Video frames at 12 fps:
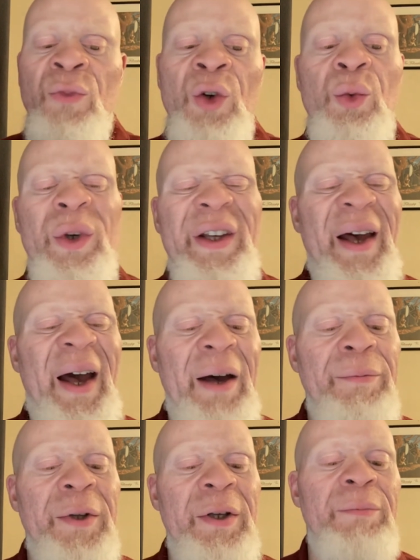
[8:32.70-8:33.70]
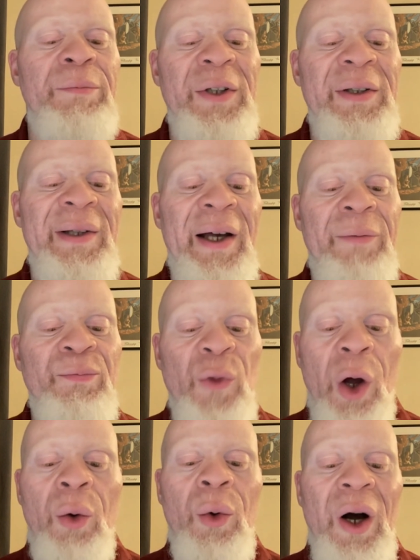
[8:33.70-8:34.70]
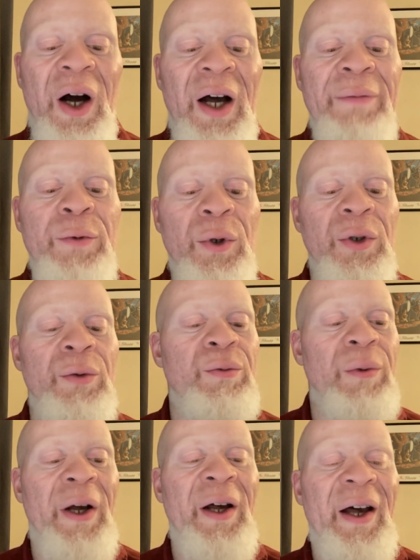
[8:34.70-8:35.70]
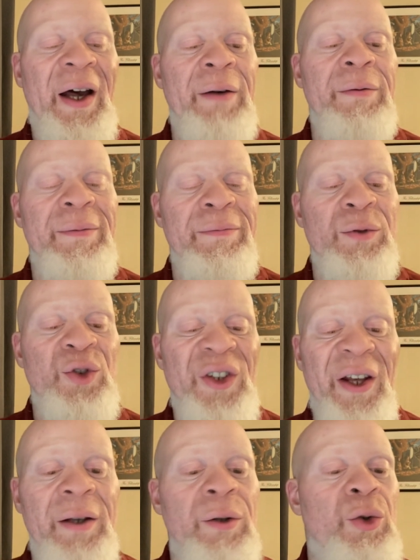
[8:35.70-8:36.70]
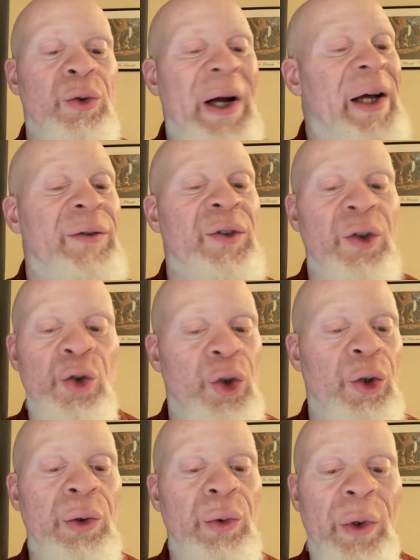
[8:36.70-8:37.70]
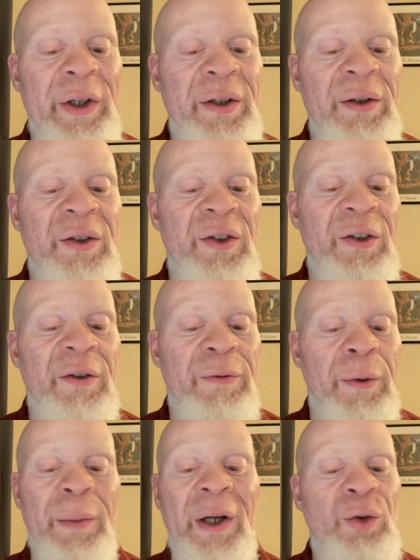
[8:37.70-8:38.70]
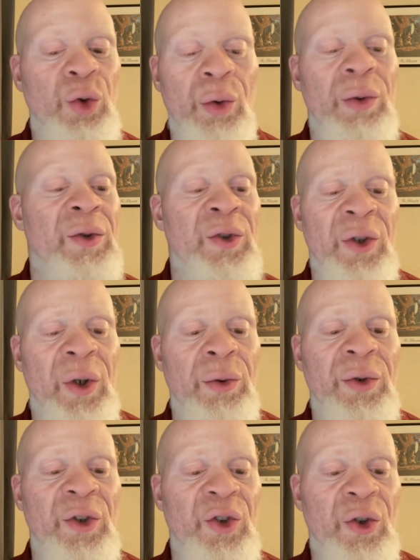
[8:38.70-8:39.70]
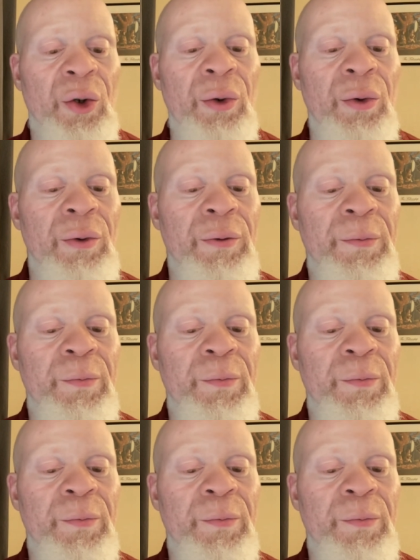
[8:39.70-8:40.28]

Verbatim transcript: we have him be like, oh, I've got to have 10 grand in 2 weeks for my daughter to go to school.